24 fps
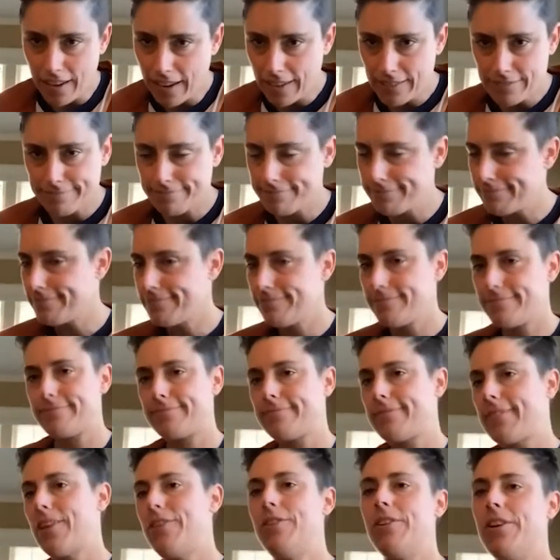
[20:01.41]
Yes.
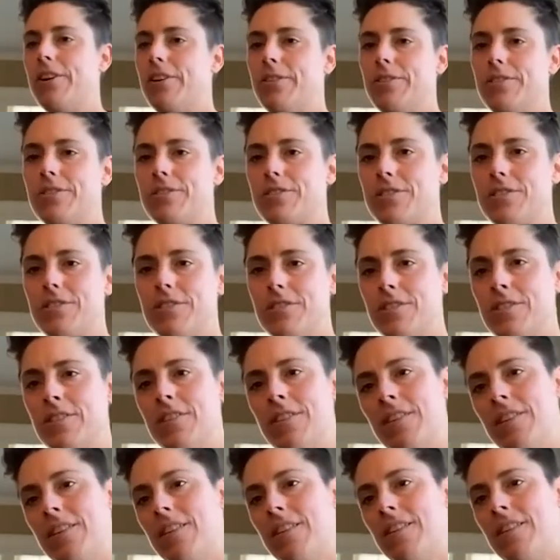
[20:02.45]
No, I could go on a
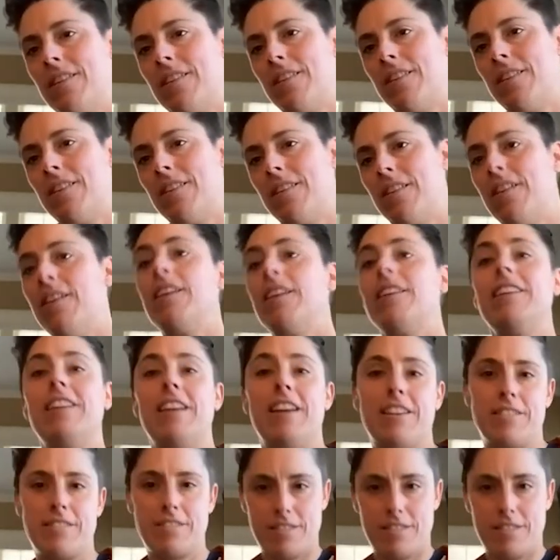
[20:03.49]
long tangent about that.